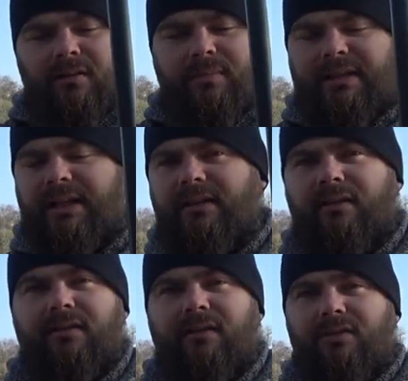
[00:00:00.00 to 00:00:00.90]
but then
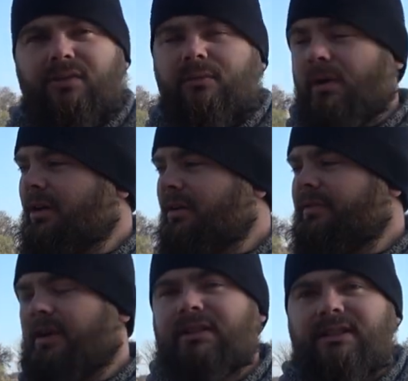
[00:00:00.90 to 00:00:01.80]
your marker
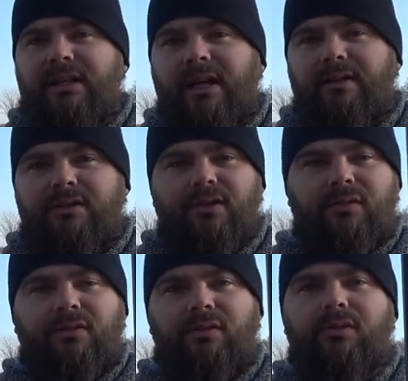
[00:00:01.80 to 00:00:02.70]
float is here. So
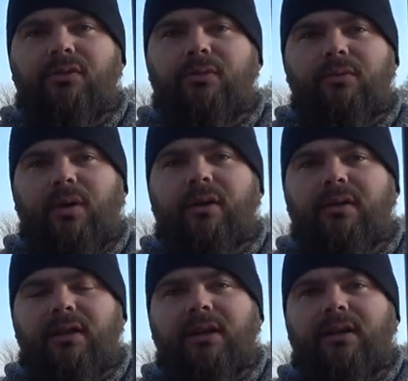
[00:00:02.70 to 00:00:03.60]
you won't
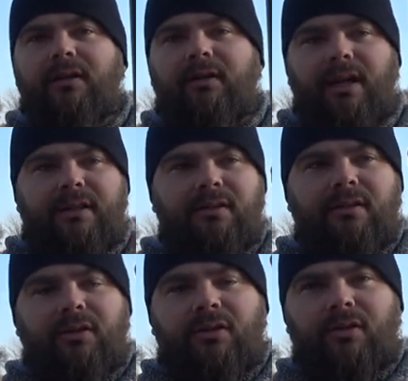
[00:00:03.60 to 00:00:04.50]
think that
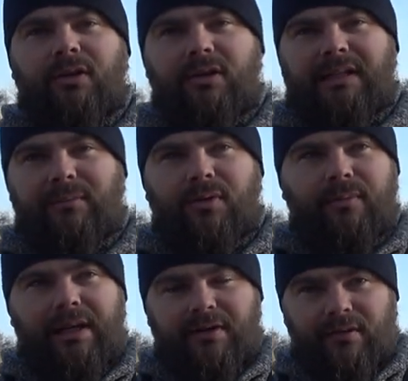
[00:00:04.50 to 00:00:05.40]
you're going to dump your
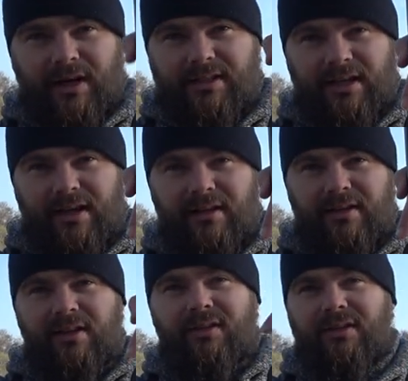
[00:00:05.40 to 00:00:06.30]
bait right here.
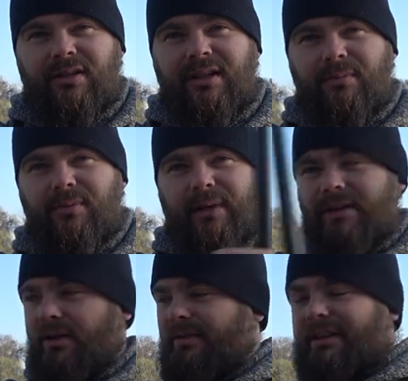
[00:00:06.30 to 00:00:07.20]
You're going to dump your
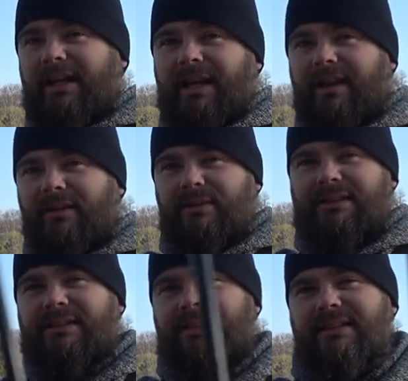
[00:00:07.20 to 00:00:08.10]
bait over there,
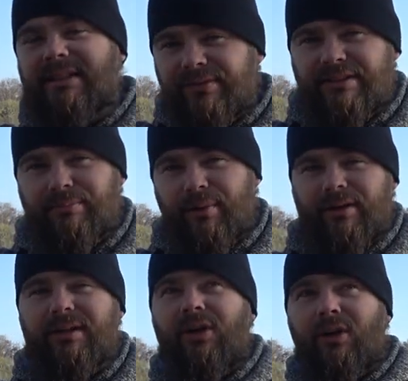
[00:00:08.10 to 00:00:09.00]
which is in a different
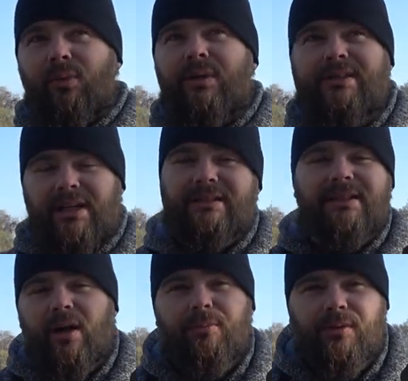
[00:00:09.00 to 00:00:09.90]
spot, which doesn't
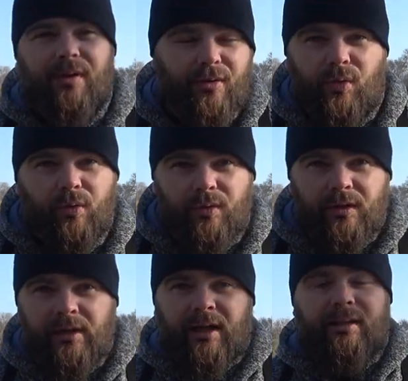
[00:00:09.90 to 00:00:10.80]
help you at all.
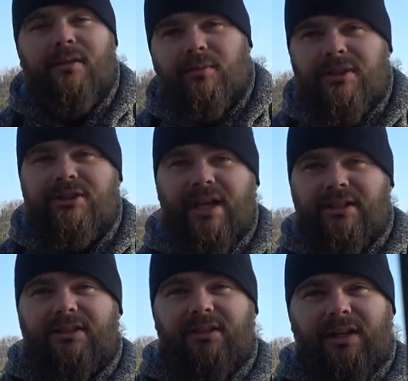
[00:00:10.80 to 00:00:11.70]
And then the wind
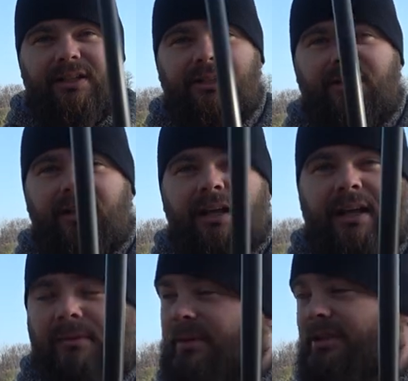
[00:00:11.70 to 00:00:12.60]
changes direction,
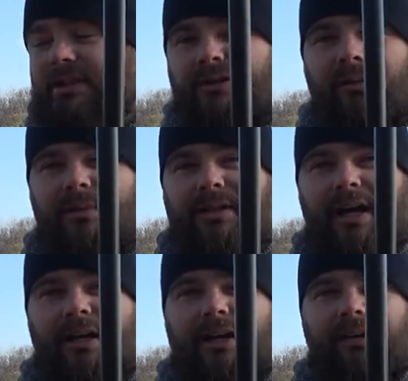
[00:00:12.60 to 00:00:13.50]
and because there's so much
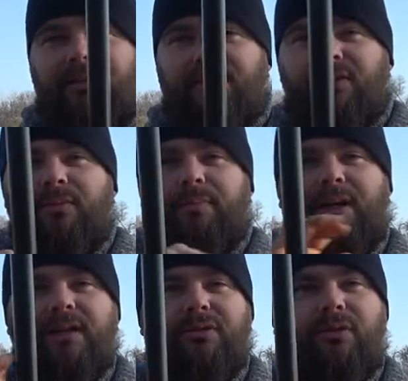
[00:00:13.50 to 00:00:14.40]
line out, it all
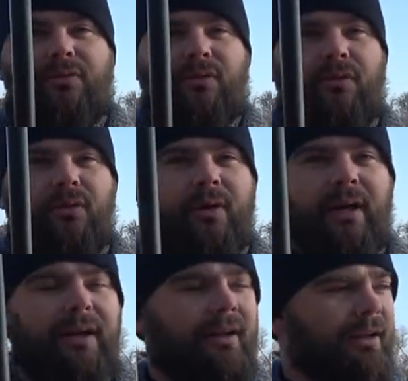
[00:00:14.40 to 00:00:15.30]
buggers off all the
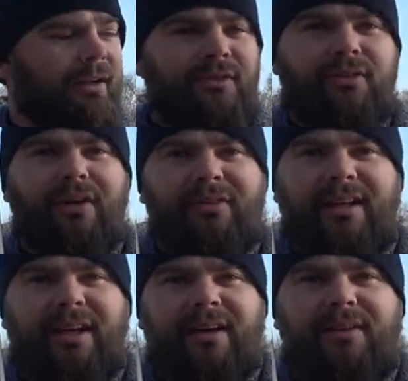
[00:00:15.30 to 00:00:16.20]
way to over
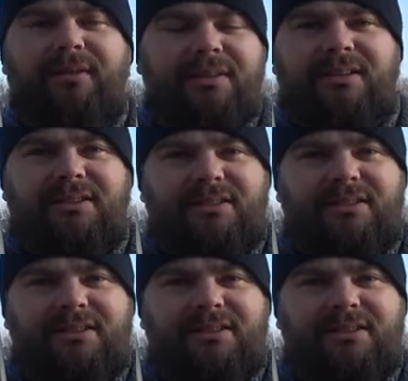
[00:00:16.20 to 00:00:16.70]
here, which is